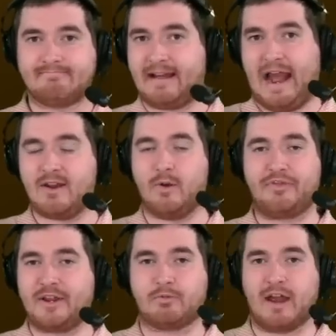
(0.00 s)
I, I don't
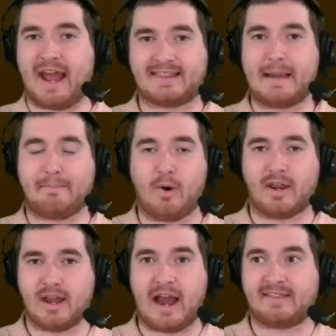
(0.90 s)
think we're at that
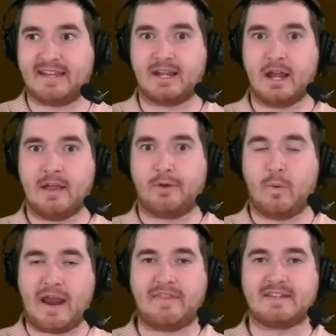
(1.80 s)
point. I think the
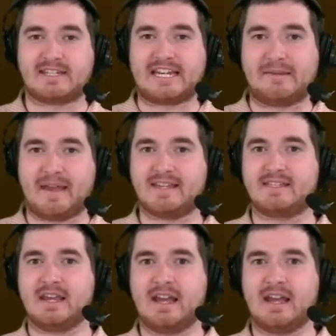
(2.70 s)
way this team has